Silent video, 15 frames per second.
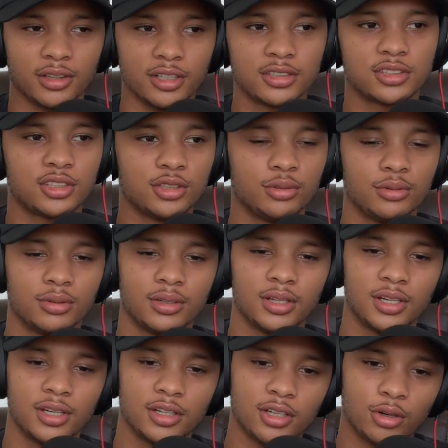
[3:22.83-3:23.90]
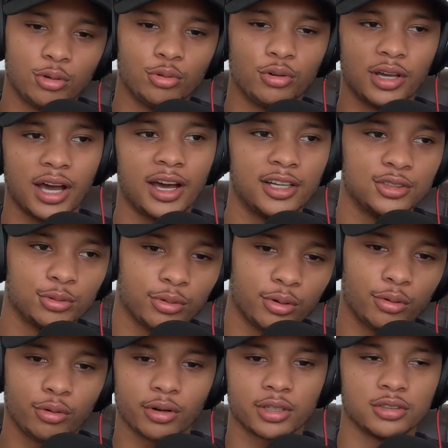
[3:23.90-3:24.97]
to. Know who guides you and
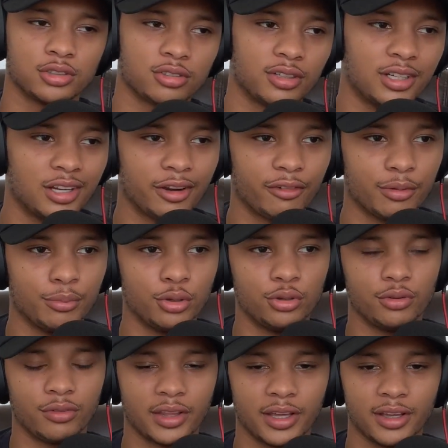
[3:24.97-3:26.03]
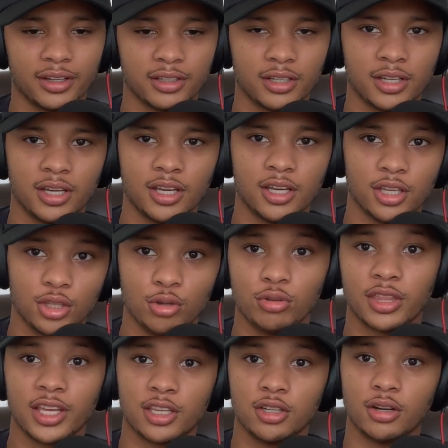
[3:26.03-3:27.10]
orchestrate every move that you
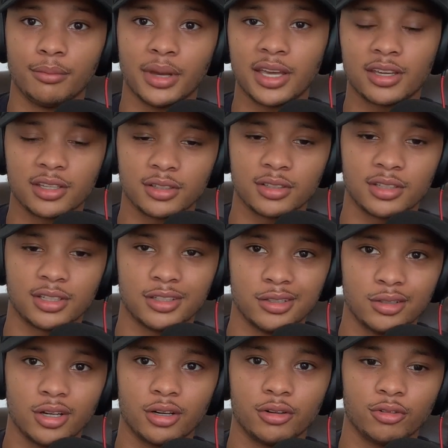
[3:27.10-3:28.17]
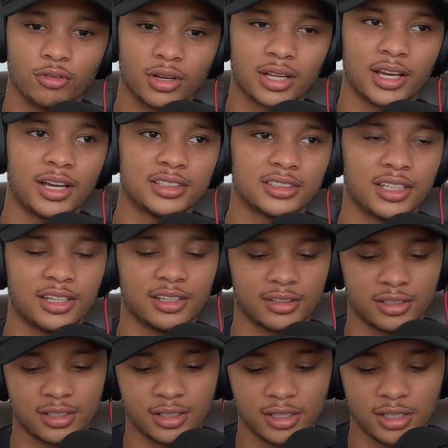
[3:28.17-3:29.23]
think you're making. Realize that
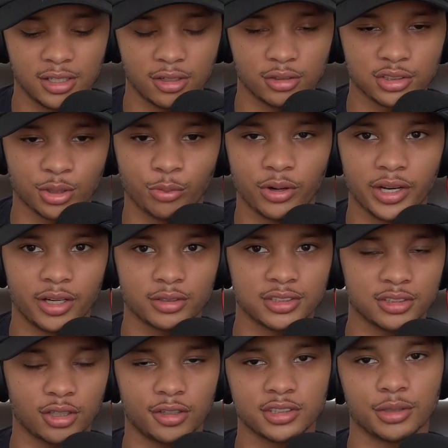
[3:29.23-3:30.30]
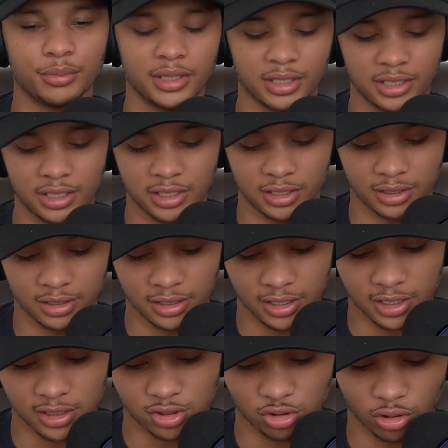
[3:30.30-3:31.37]
someone else is ultimately in
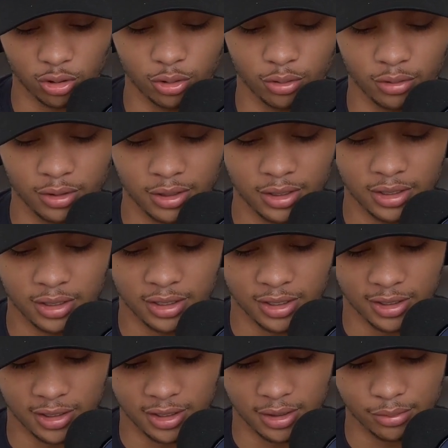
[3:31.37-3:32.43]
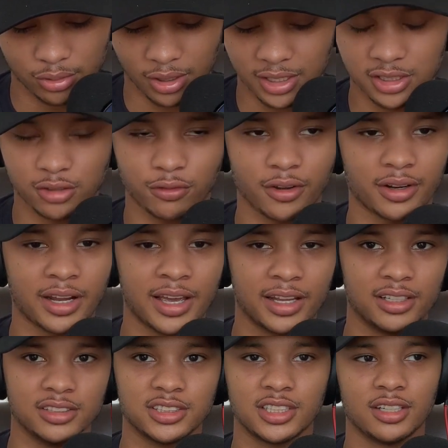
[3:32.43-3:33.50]
control. So I just felt I had
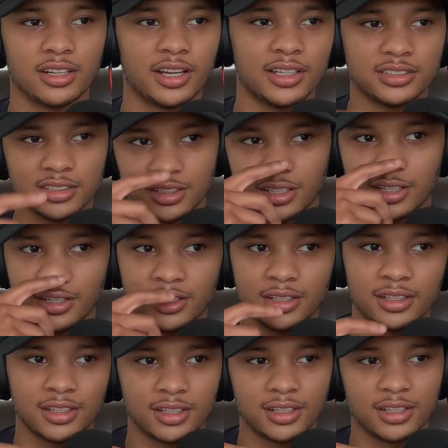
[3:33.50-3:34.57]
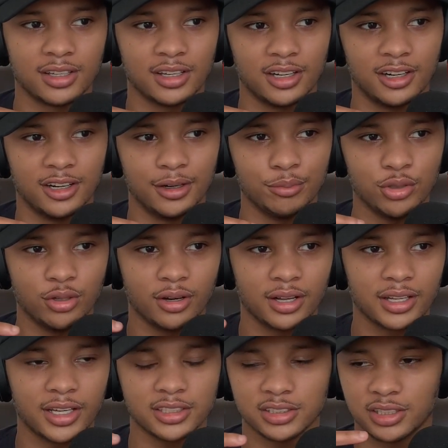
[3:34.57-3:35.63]
to share that today. I
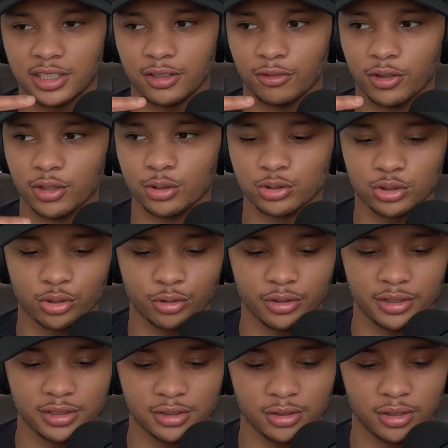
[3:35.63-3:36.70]
like sharing real stories.